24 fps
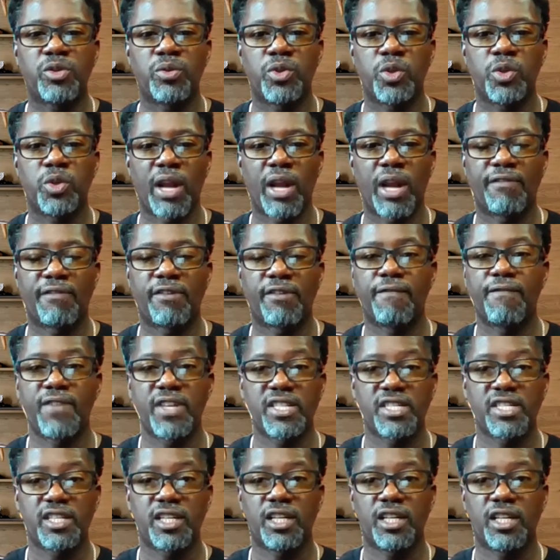to
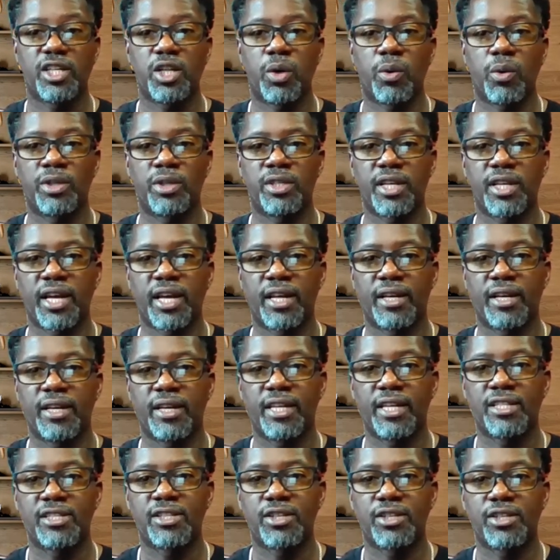physically go into that
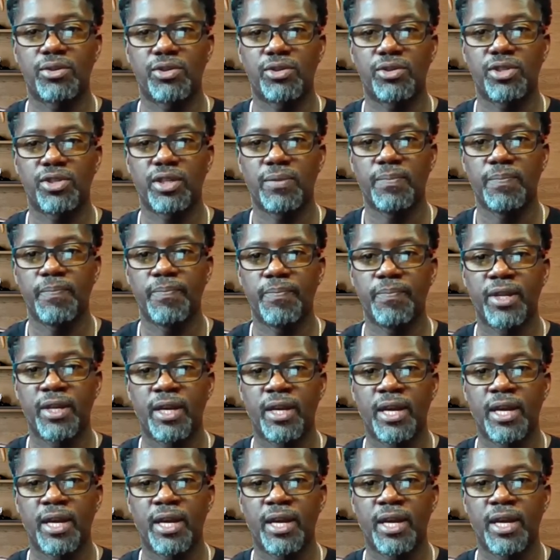institution